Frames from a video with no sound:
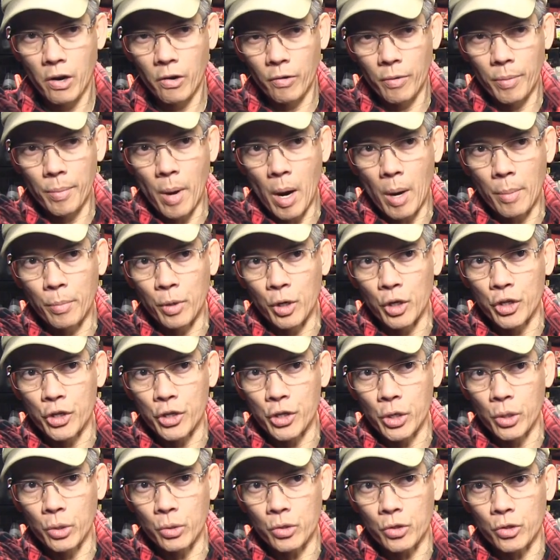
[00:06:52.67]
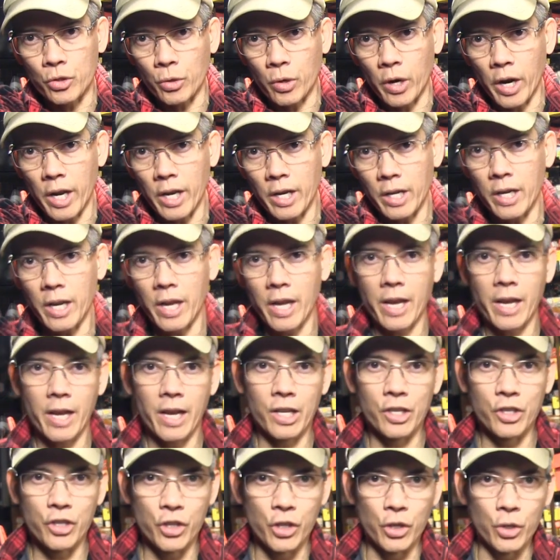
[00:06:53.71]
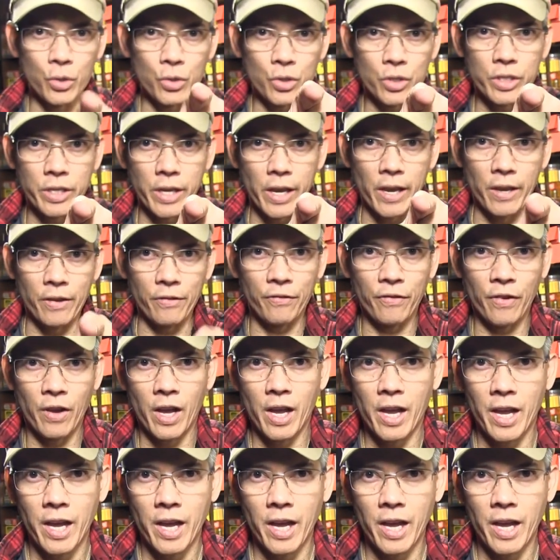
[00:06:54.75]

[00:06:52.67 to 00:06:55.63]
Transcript: Remember, shoot straight and shoot safe.